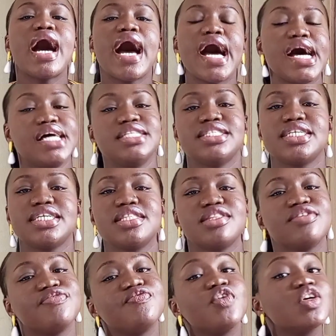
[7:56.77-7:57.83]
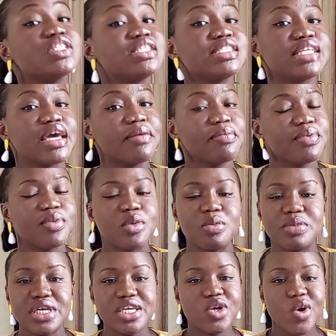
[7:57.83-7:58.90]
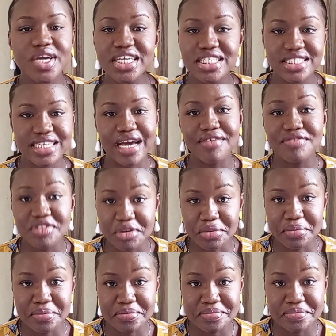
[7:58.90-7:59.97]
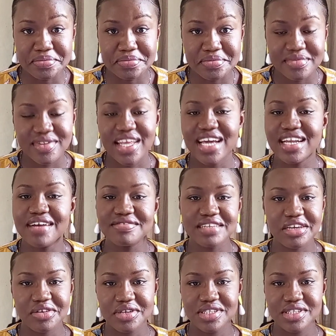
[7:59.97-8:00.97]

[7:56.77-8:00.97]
And then the fourth step will be your interview. And after your